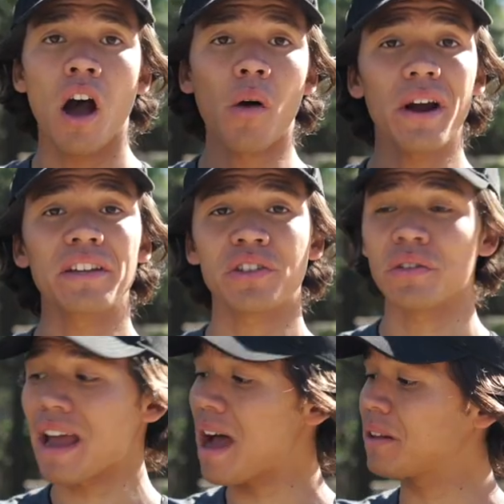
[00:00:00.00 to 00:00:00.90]
All right, so
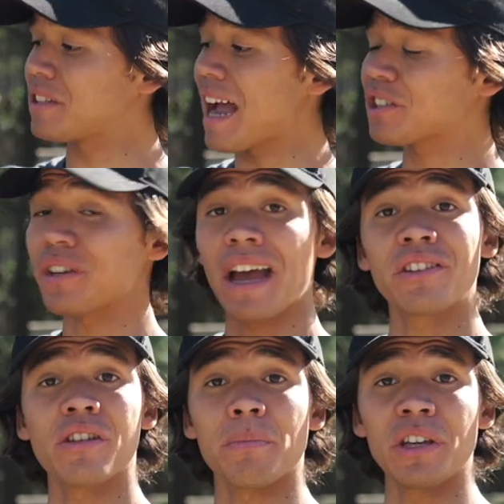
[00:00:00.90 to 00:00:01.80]
now let's actually head
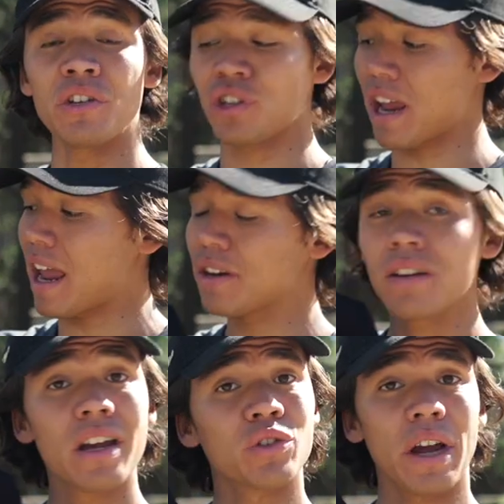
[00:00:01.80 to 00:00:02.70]
to the beach and
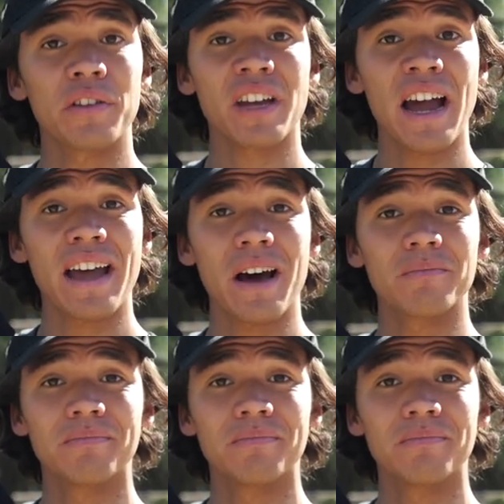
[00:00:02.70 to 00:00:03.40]
try this guy out.